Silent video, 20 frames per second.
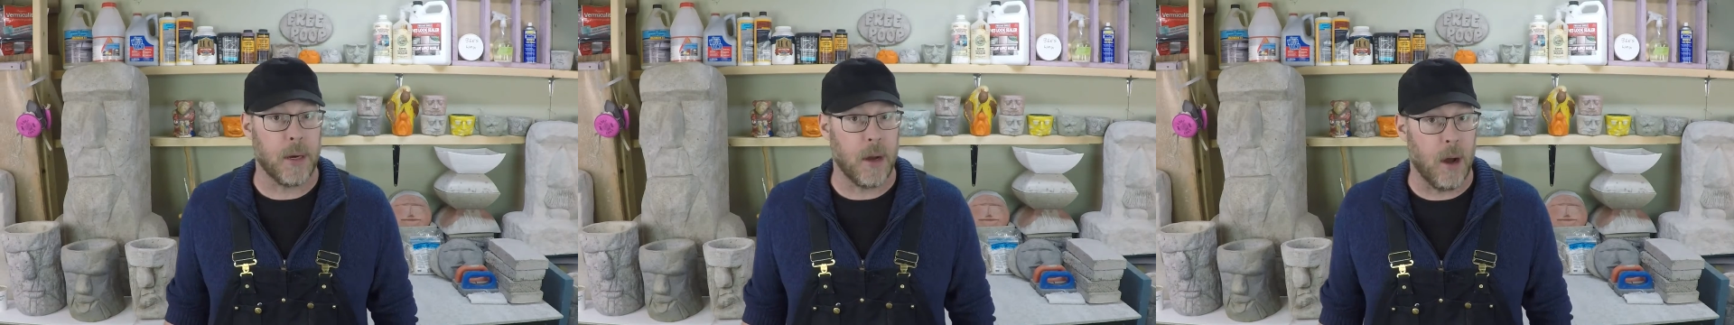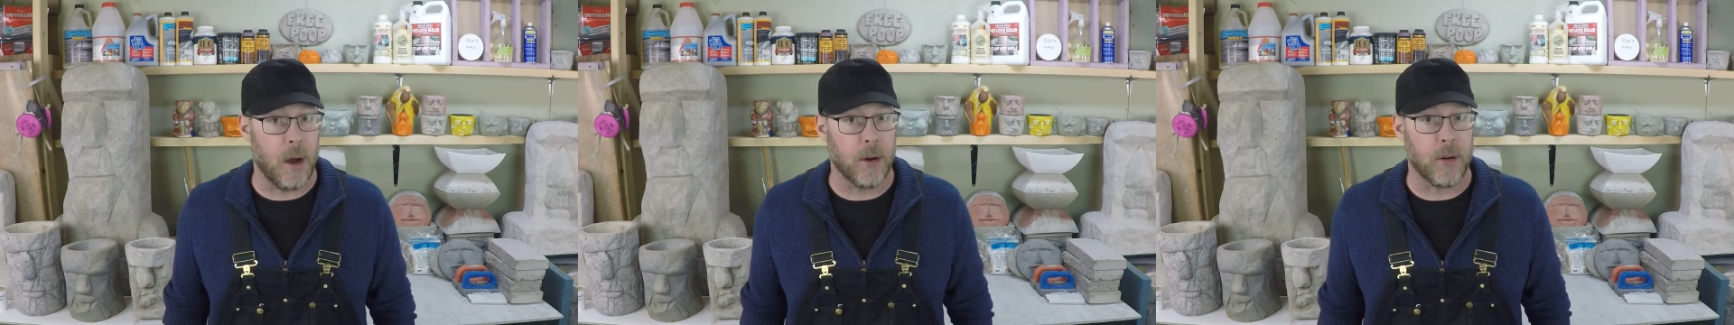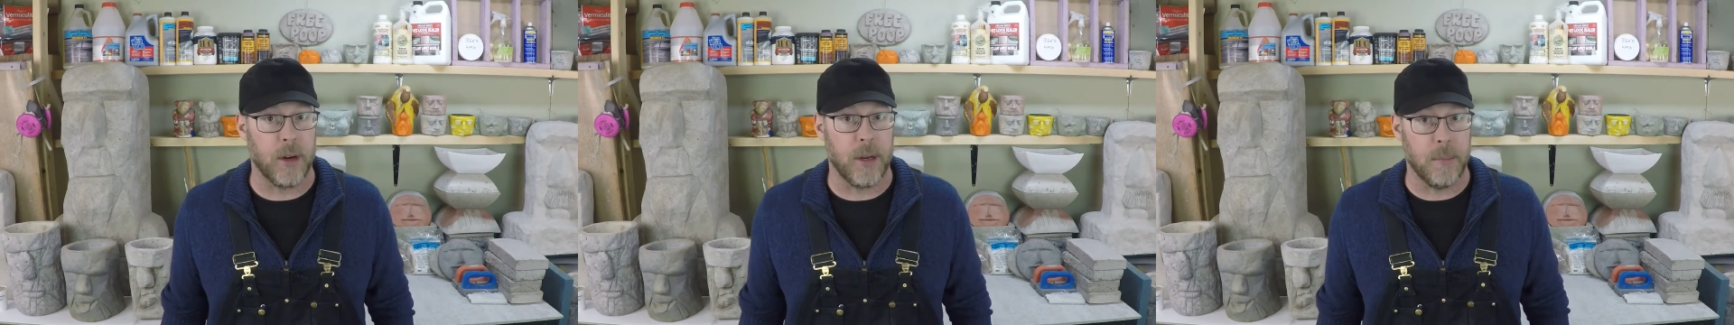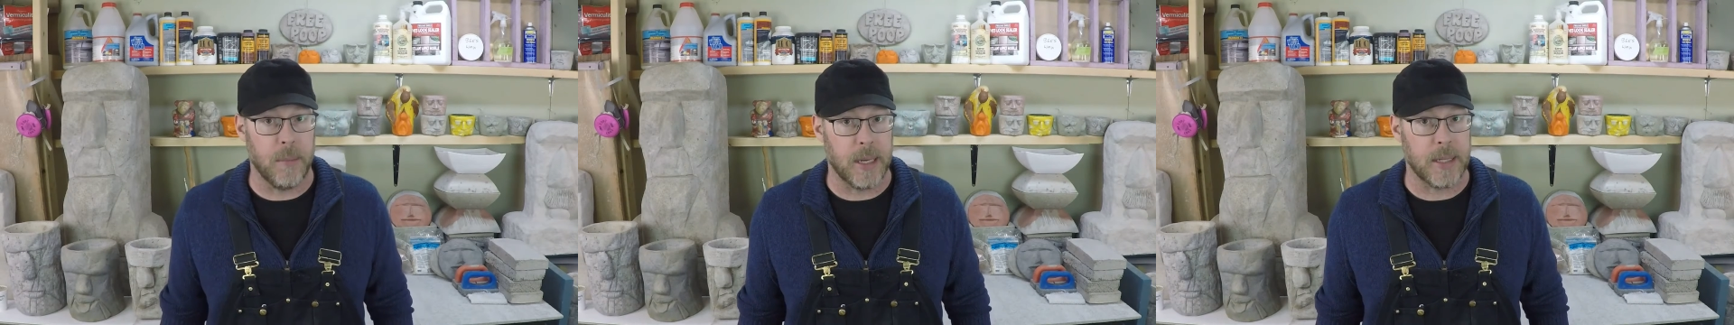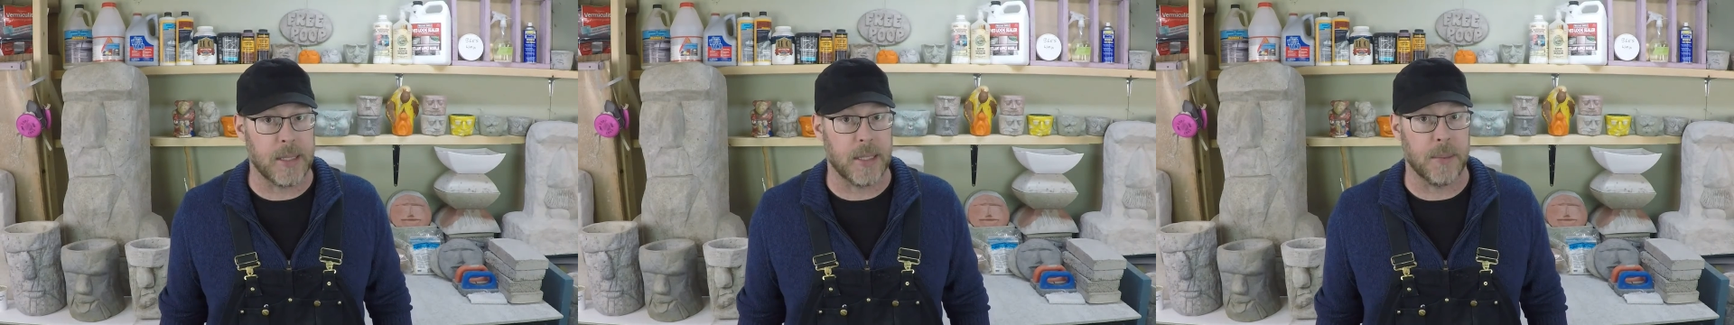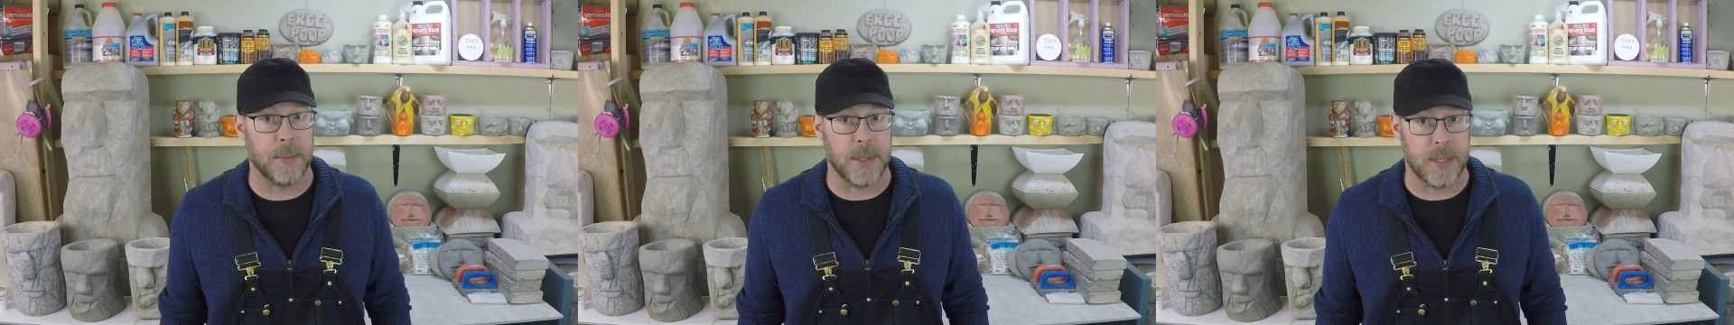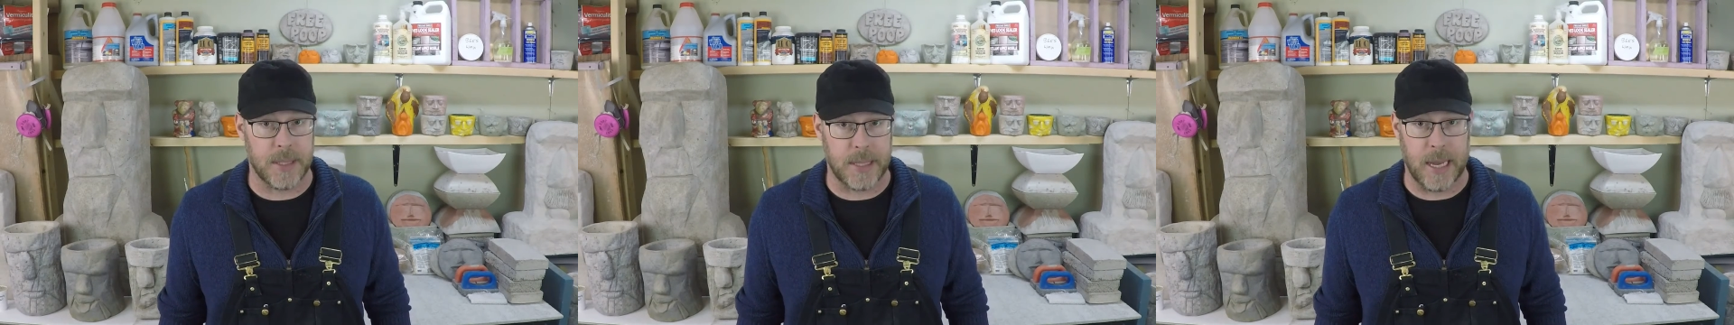concrete
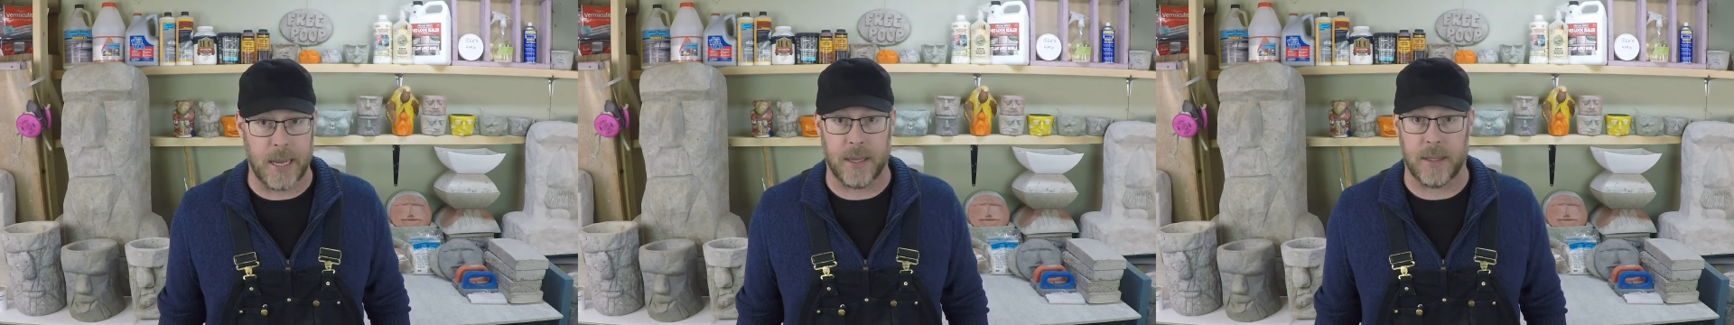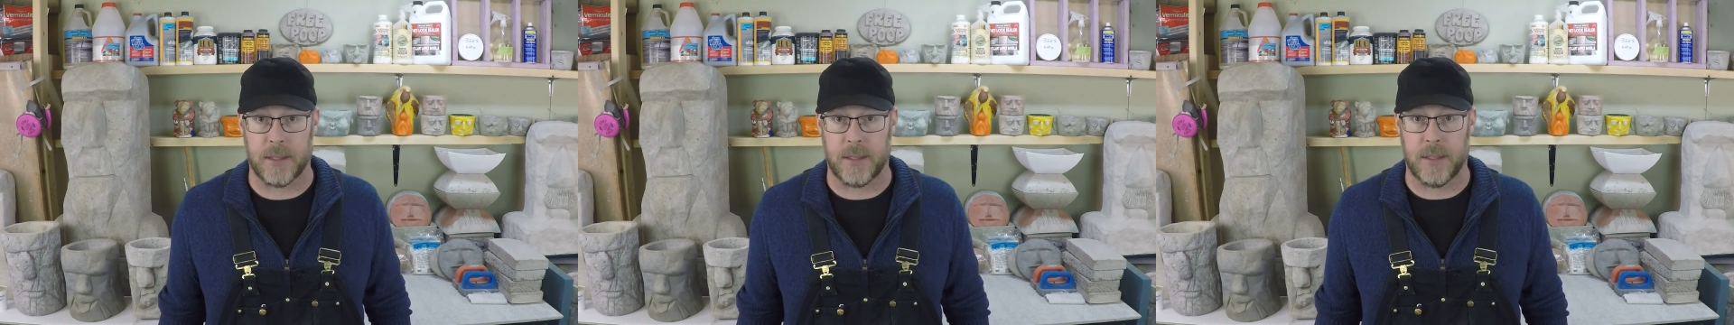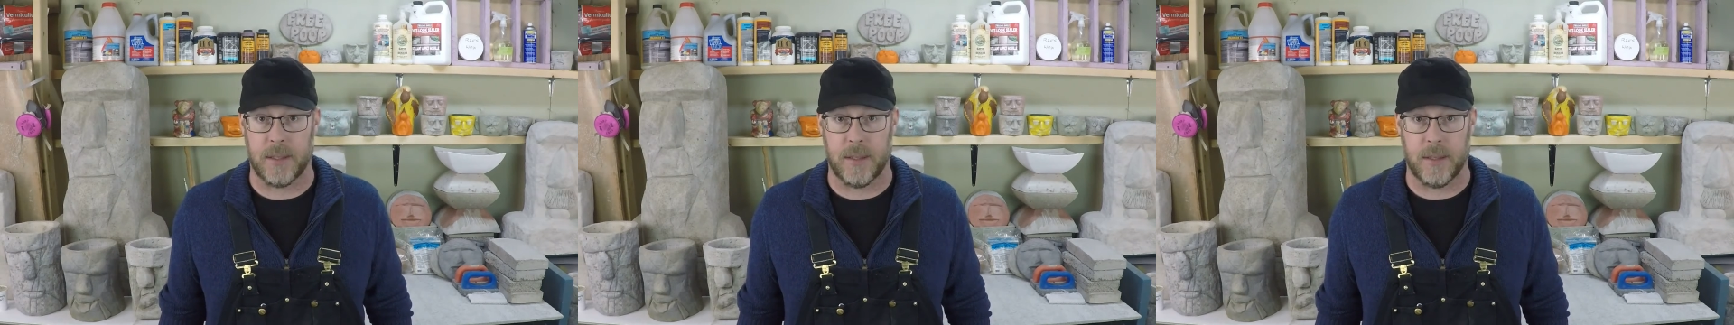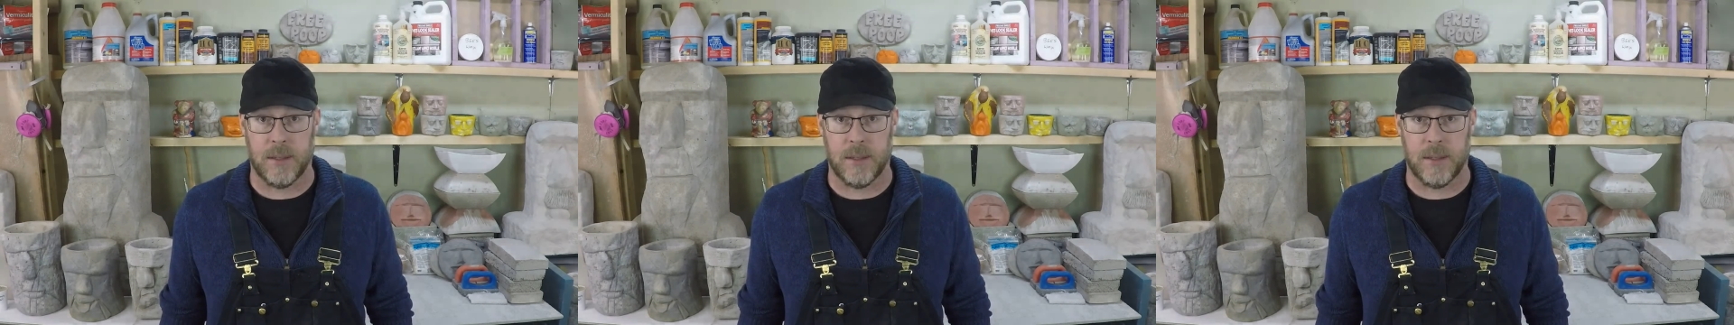mixing mistakes.